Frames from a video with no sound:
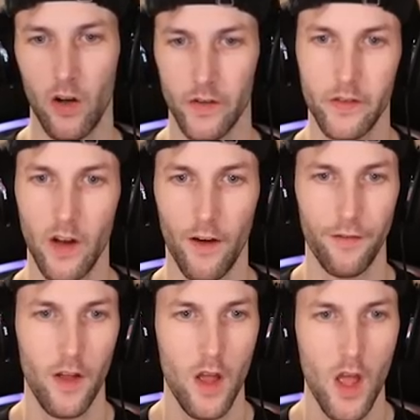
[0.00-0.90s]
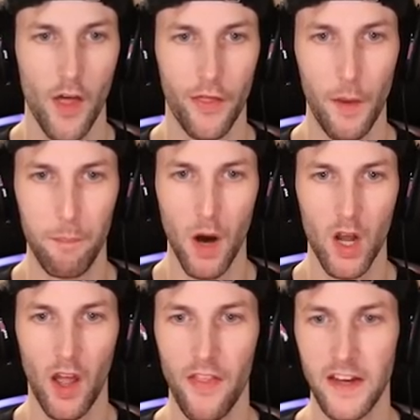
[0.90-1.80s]
on stuff. The
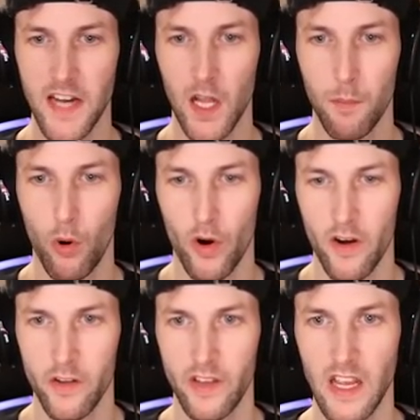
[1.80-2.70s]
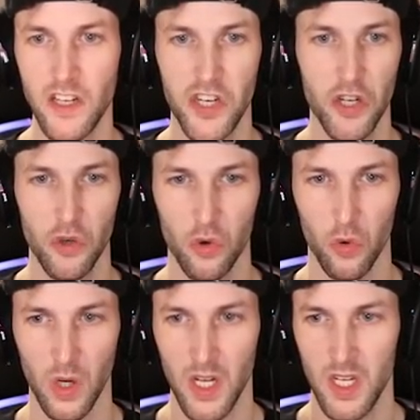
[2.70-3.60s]
book that teleported us
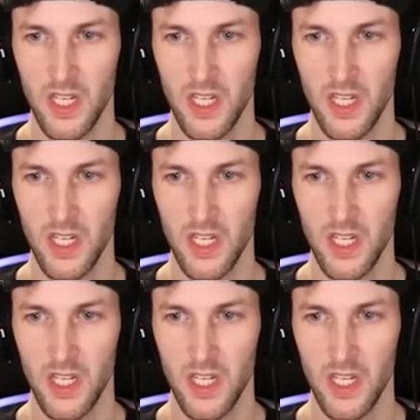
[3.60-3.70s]
into...